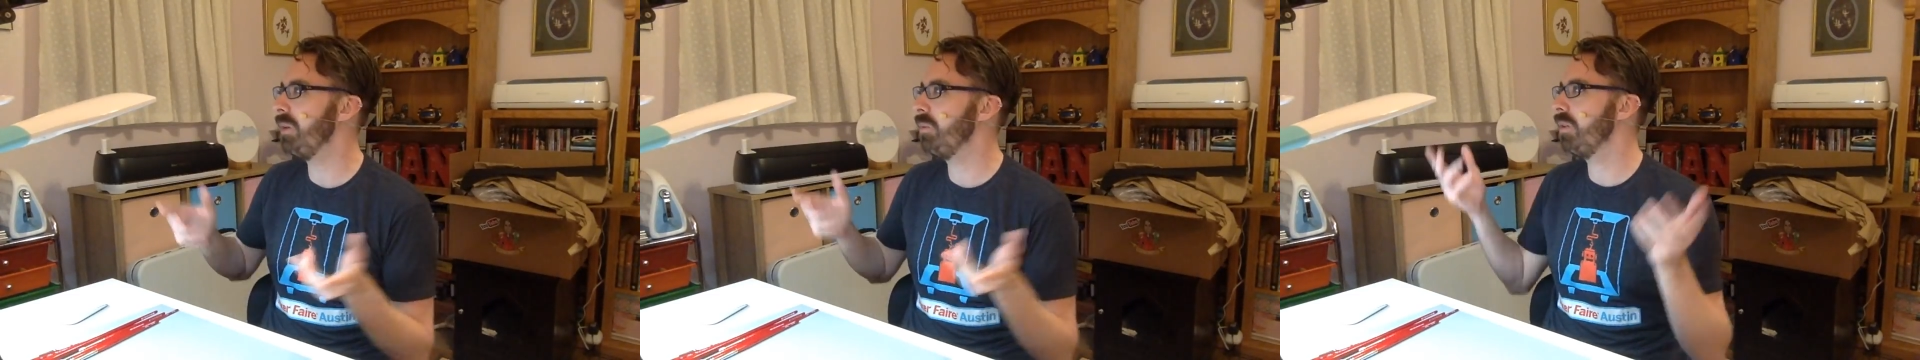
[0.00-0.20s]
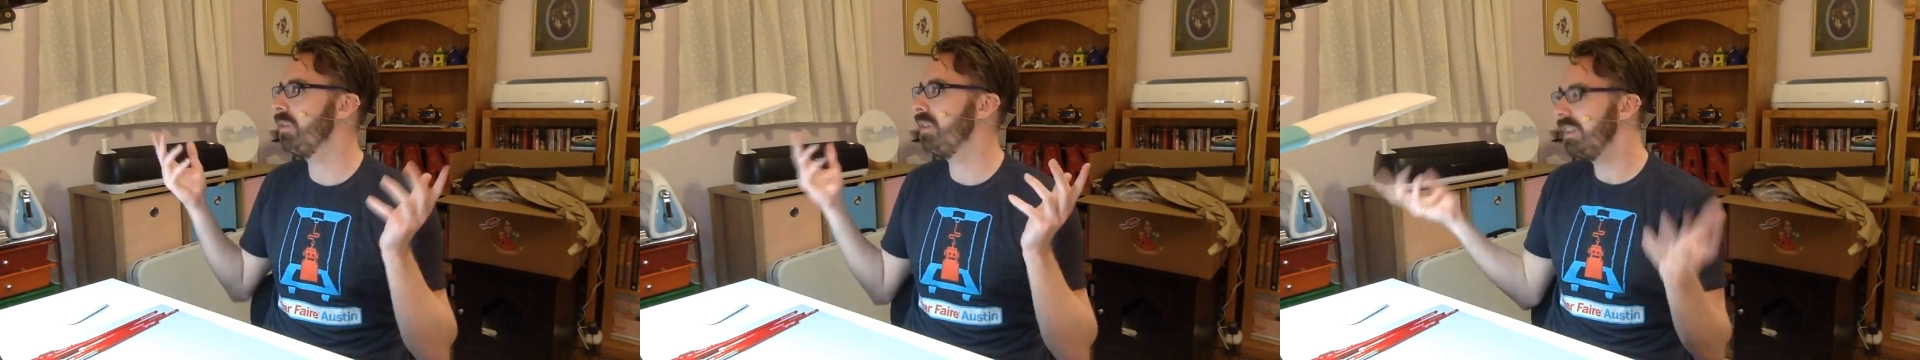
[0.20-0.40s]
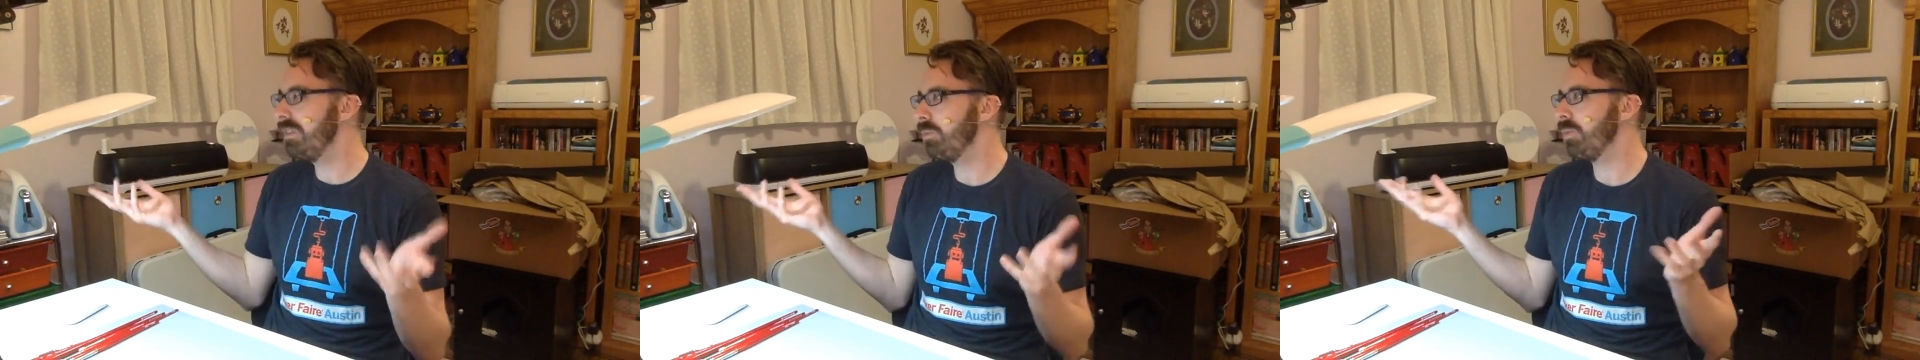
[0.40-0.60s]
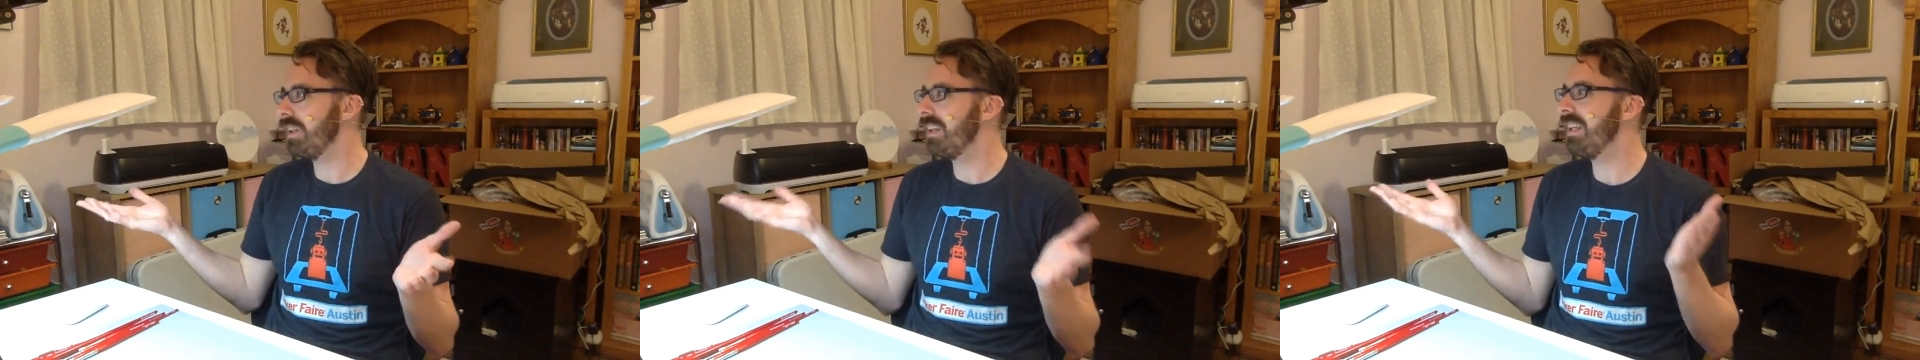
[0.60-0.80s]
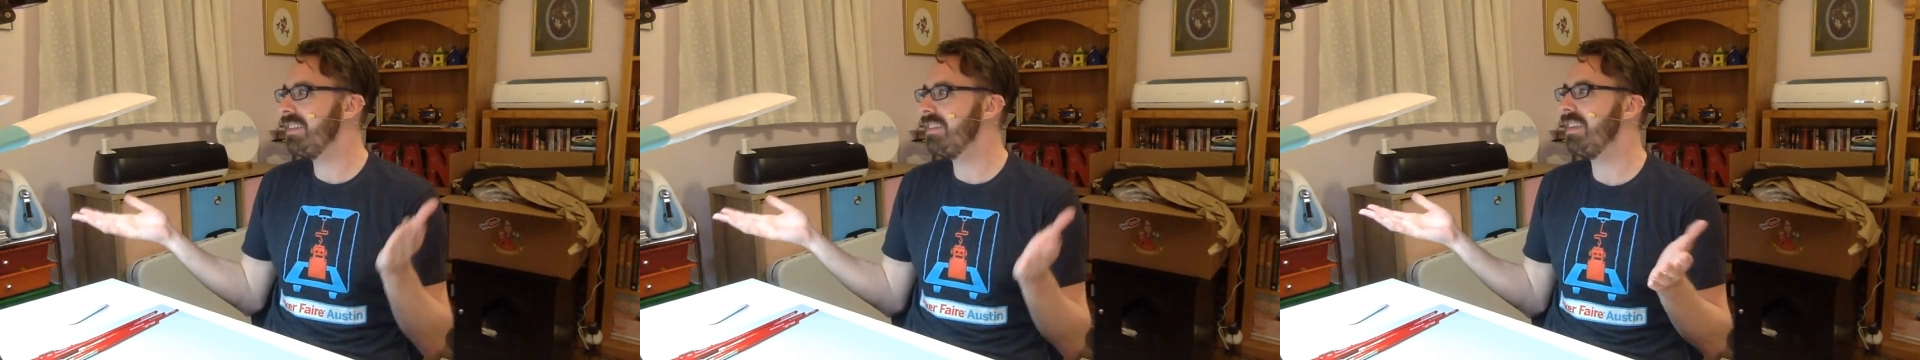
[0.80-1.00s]
we're
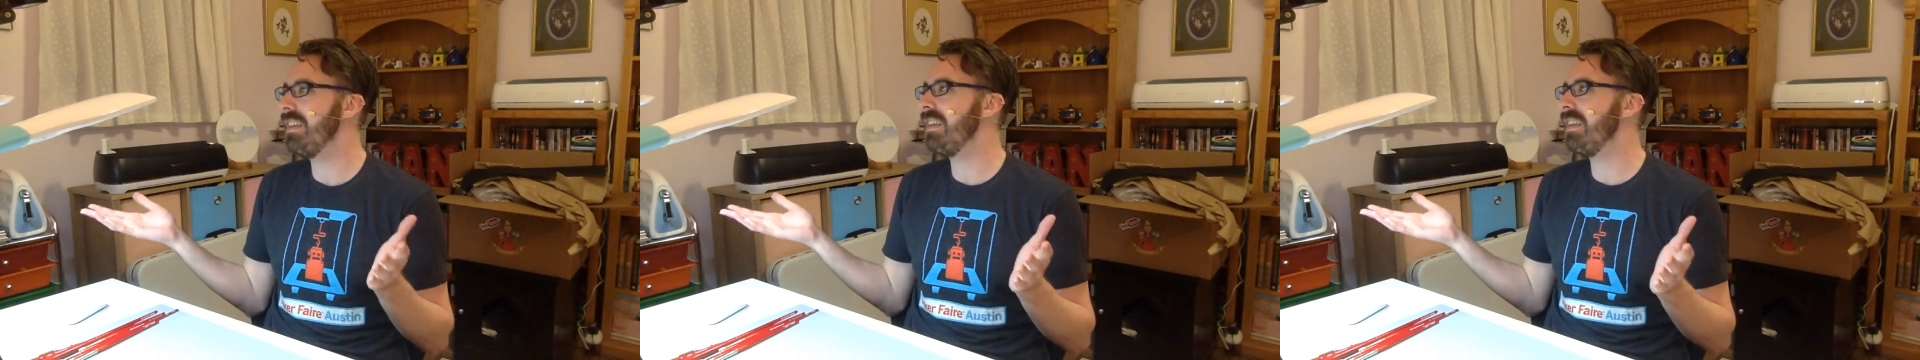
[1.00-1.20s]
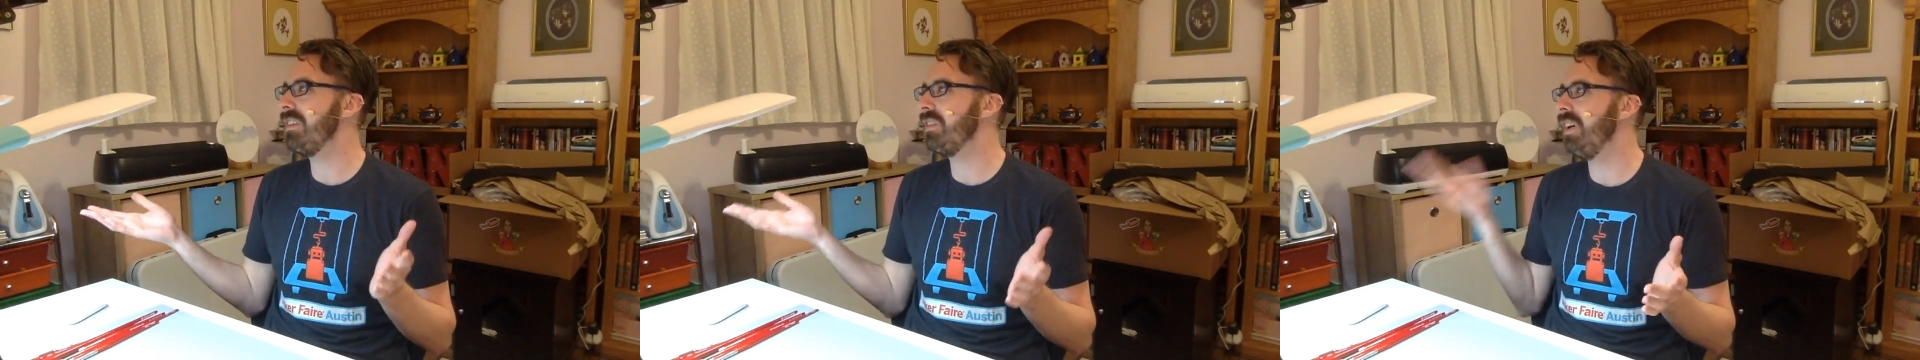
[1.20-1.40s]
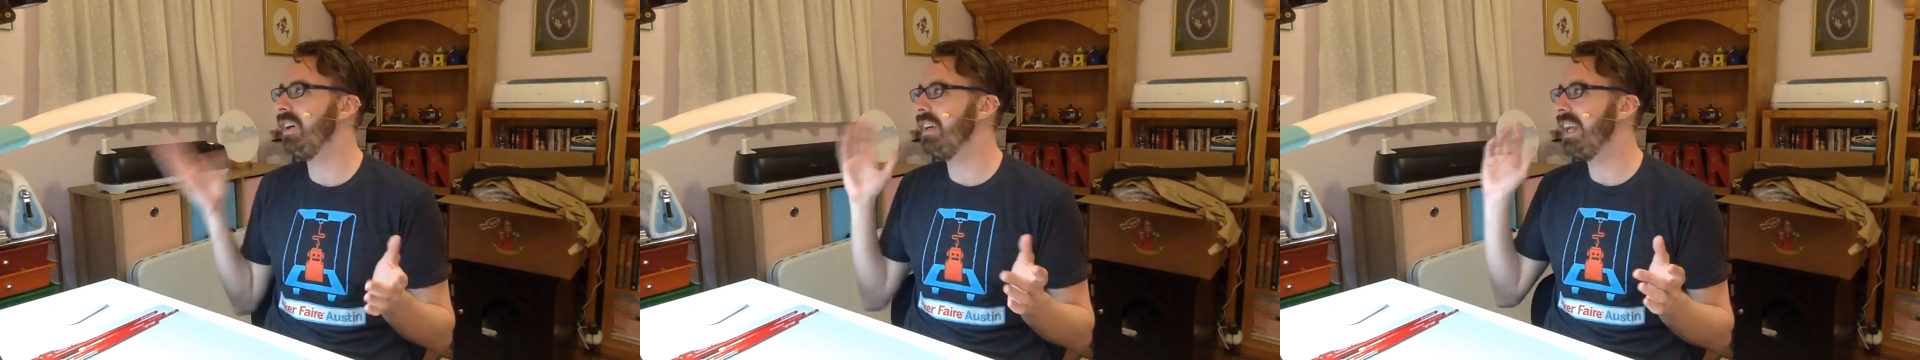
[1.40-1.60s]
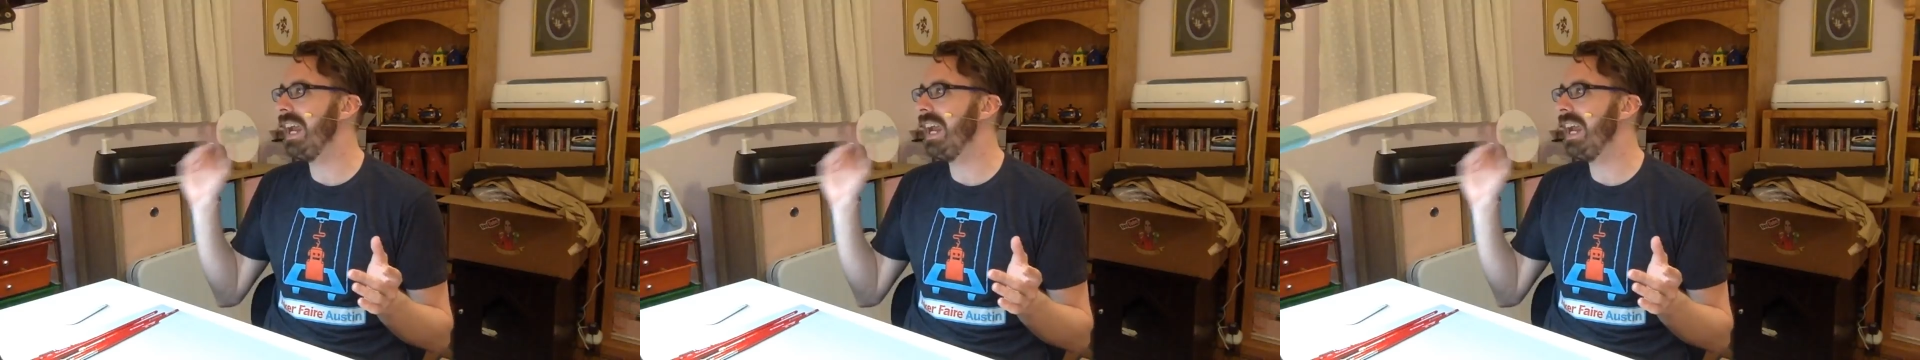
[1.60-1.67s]
releasing this on